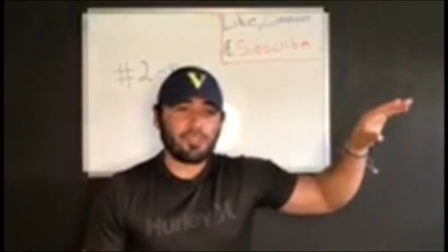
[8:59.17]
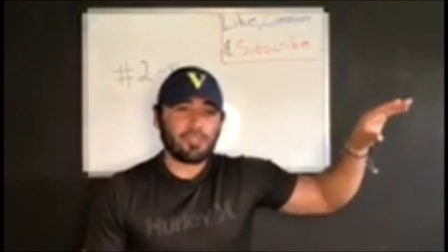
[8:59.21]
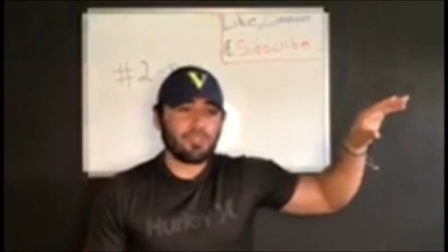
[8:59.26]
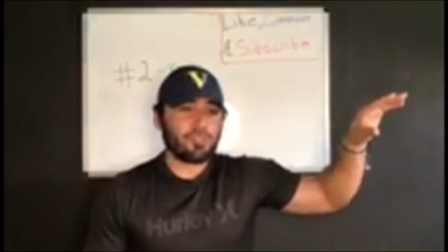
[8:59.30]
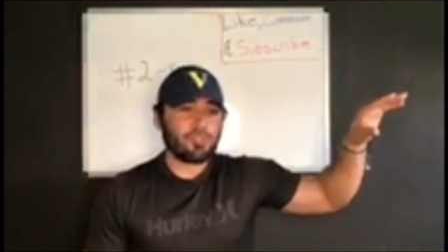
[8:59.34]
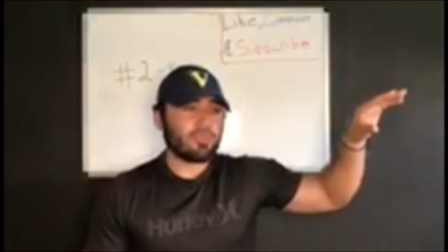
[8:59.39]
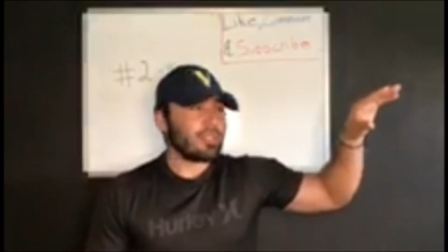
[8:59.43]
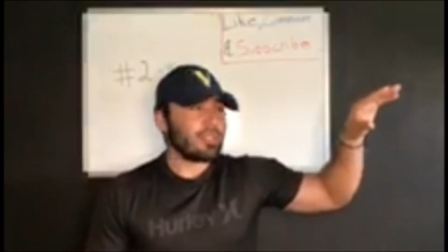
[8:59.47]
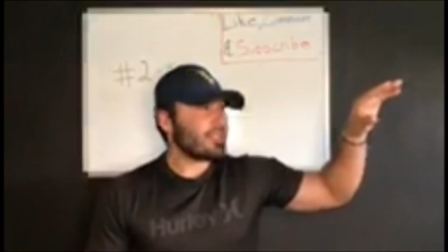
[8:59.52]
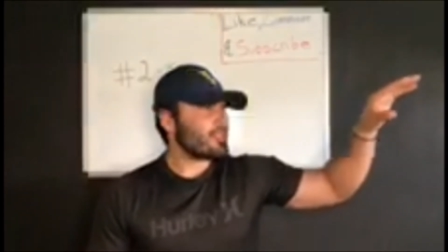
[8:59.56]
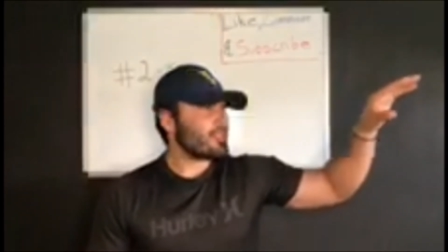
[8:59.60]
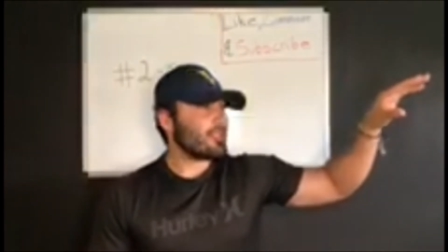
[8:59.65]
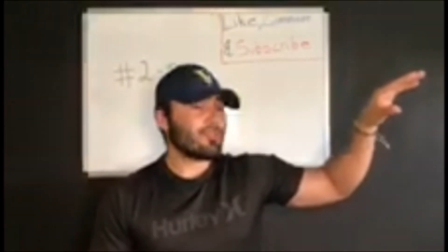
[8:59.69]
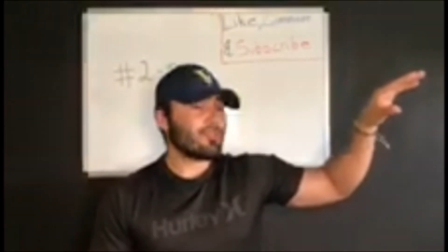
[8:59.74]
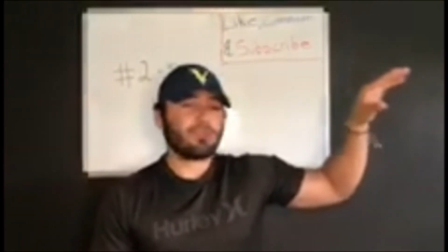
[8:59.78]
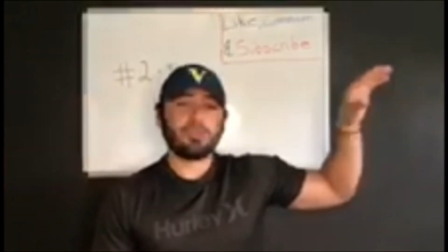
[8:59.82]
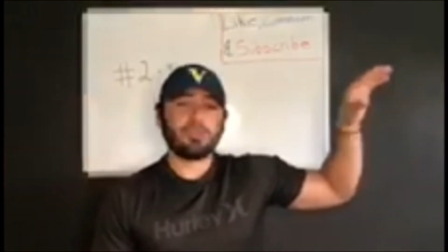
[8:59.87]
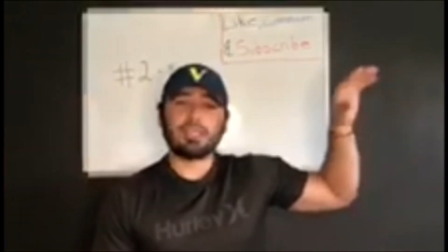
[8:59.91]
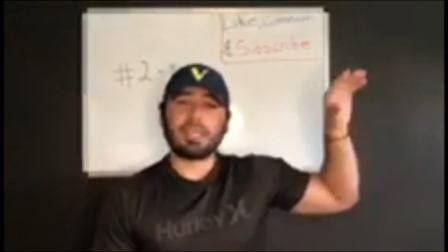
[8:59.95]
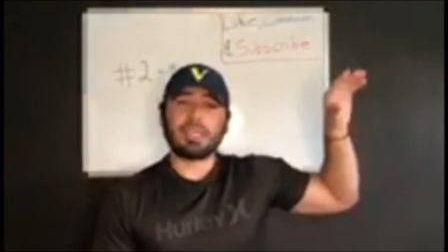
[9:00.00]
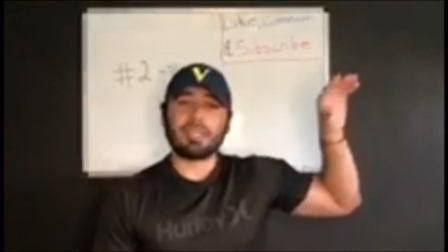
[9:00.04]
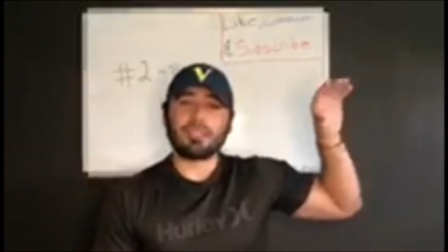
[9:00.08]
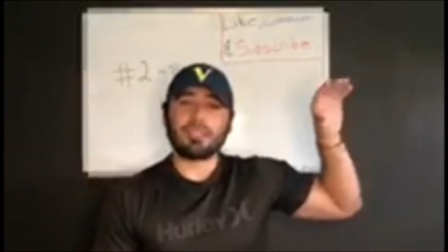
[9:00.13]
You're financially free.
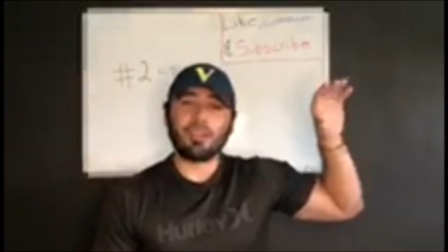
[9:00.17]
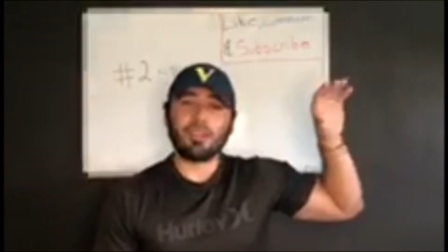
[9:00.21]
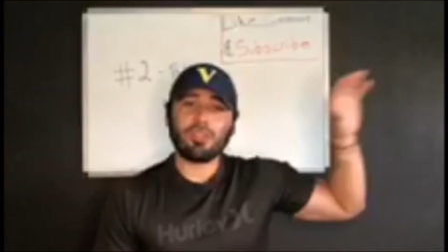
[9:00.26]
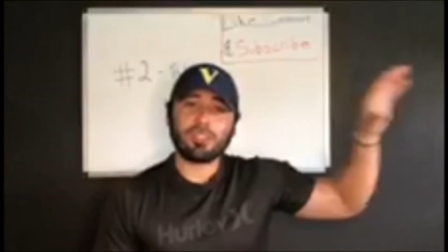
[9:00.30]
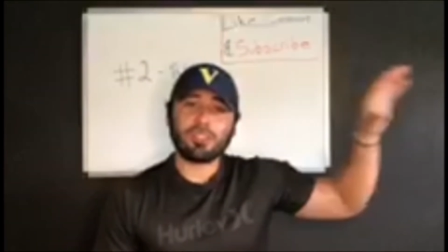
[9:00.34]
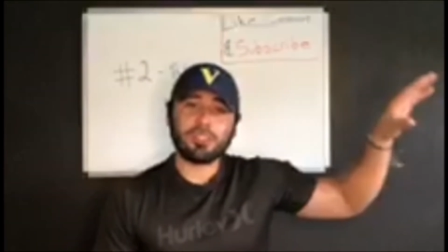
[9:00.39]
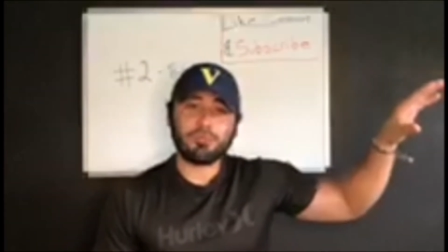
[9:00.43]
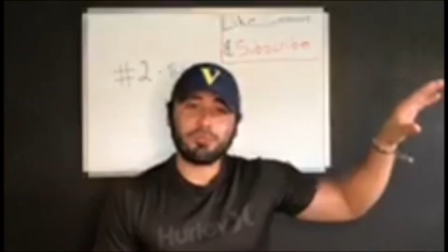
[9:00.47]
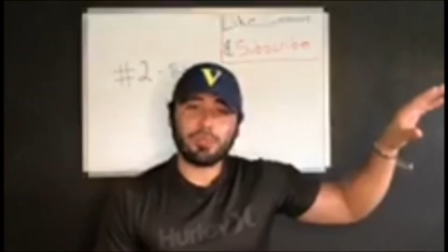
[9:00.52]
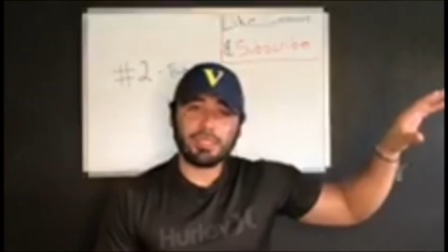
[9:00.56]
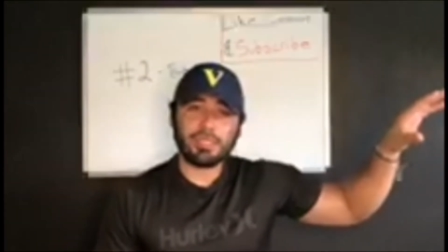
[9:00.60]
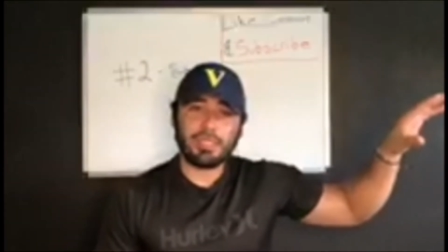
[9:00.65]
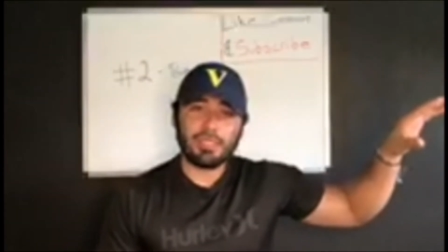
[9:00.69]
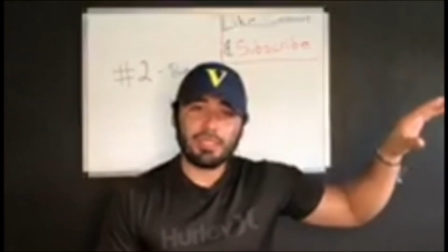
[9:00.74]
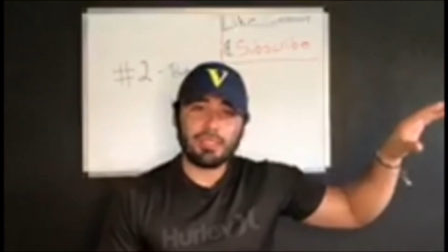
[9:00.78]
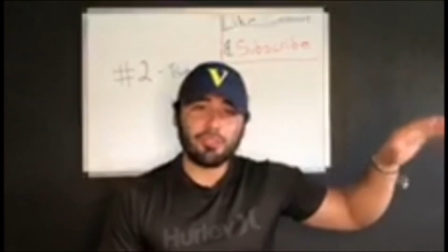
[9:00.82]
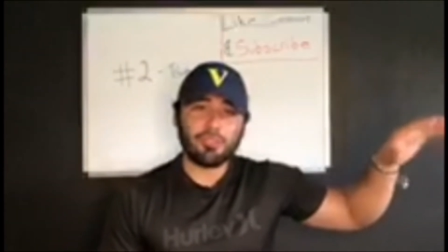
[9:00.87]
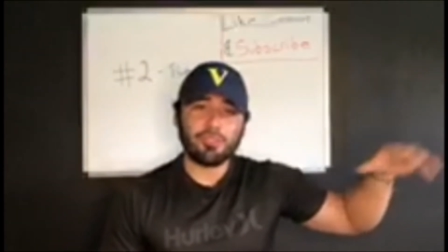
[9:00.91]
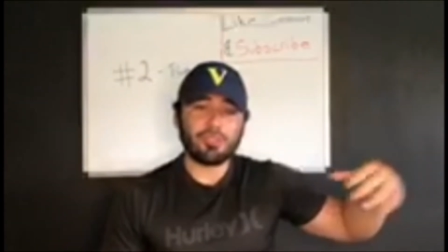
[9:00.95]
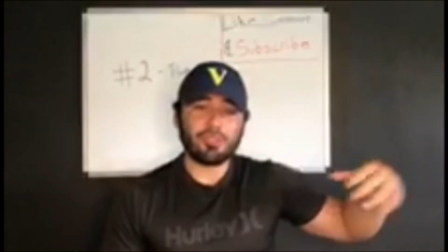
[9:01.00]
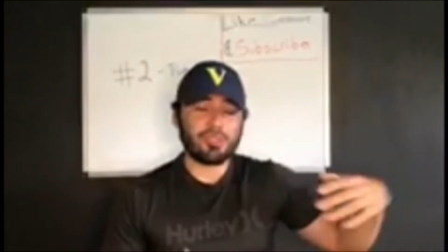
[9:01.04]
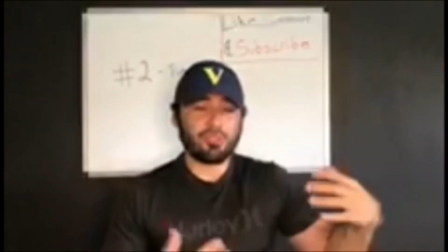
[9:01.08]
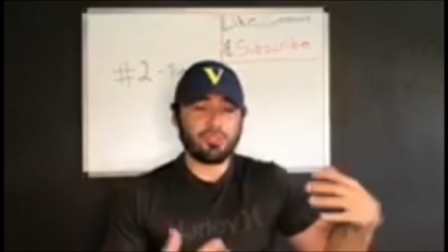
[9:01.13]
Like all this
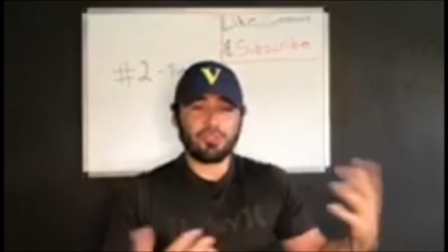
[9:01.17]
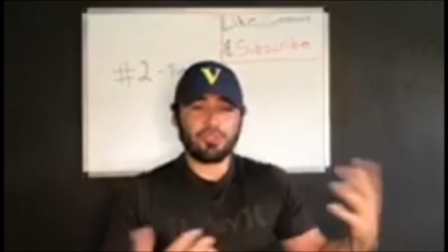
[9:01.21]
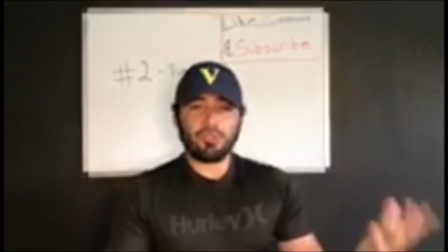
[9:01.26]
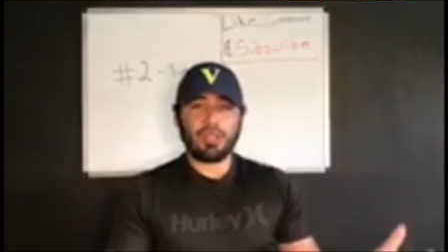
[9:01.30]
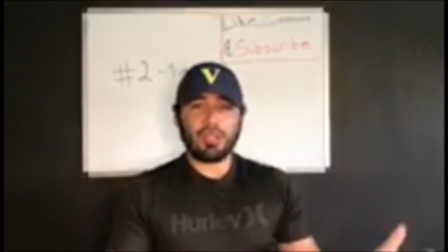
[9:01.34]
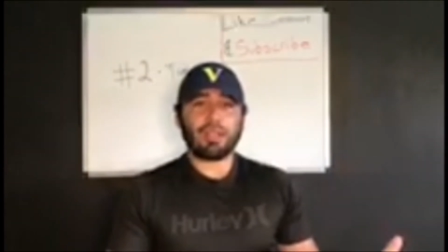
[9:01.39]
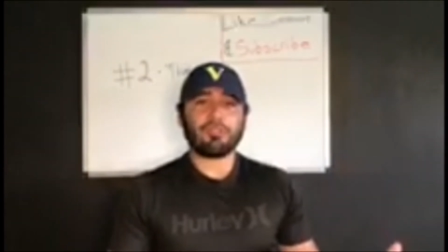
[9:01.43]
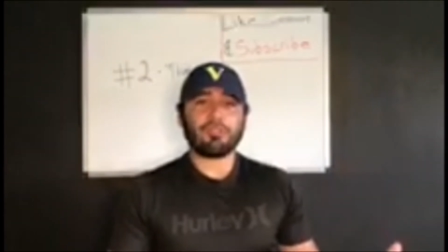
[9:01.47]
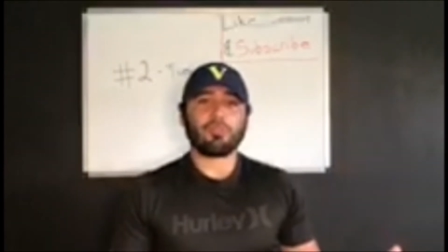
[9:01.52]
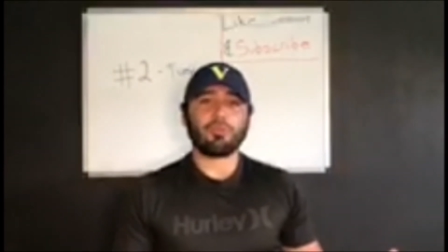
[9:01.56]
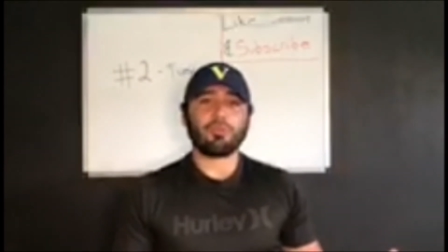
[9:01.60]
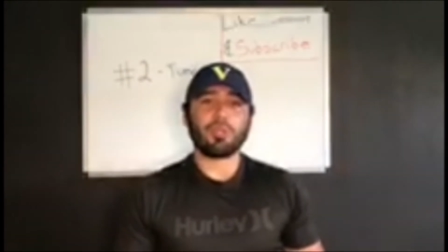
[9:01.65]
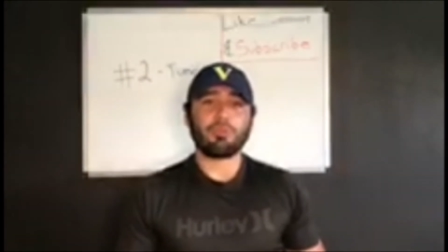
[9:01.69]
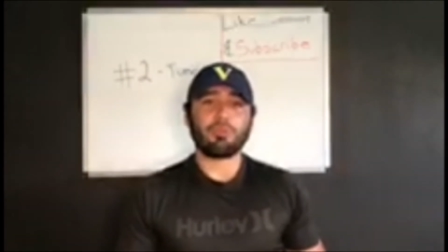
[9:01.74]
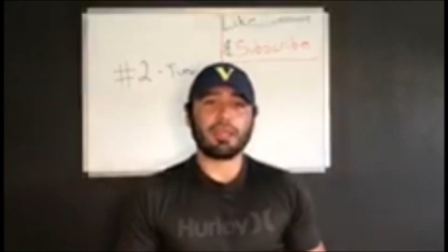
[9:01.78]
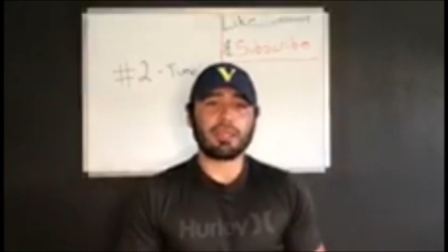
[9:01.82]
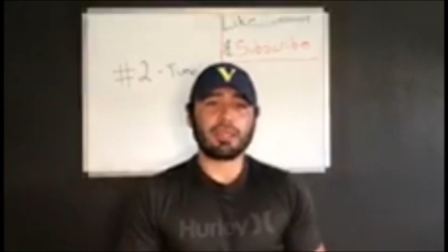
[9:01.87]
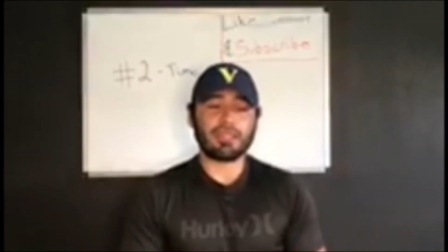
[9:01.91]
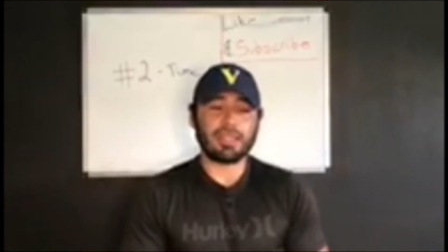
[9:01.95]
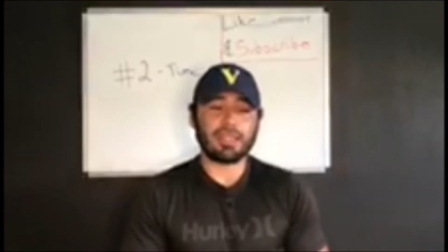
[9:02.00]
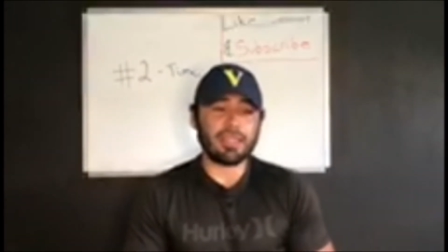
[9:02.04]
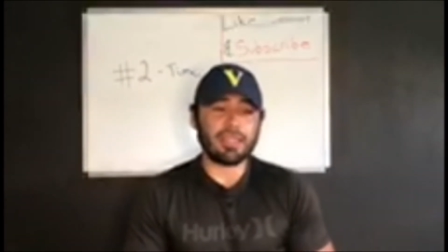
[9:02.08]
money, you don't have to worry about it. Like